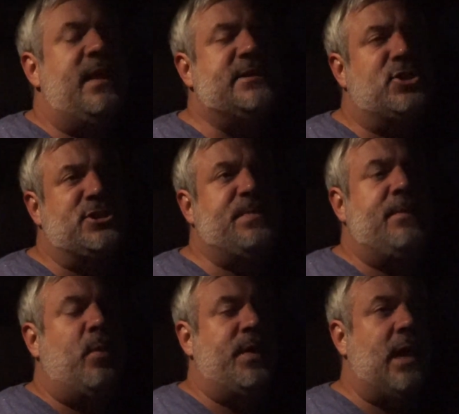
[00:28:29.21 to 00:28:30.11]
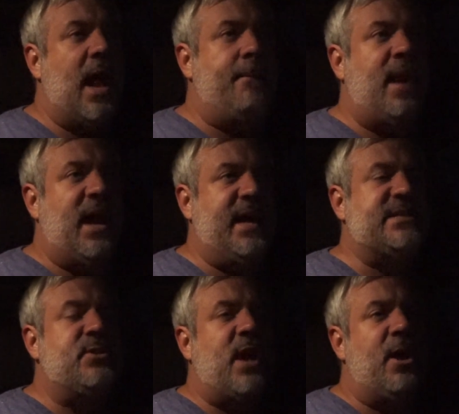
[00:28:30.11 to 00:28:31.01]
these are just people with a lot of
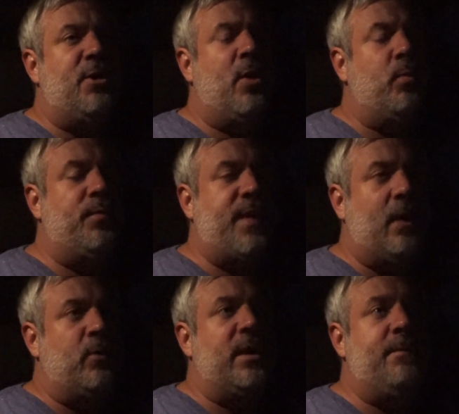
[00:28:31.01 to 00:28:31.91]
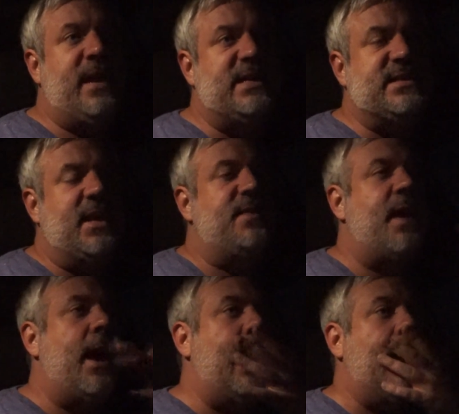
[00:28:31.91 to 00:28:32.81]
money, so I don't know if that really means
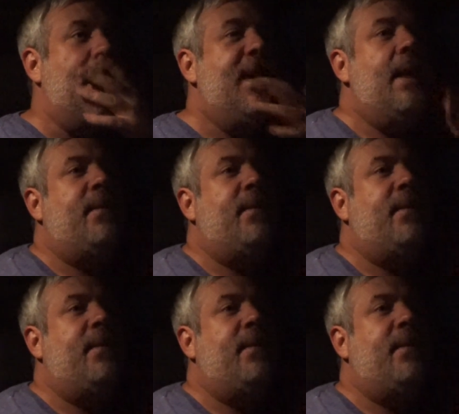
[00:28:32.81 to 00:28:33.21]
anything.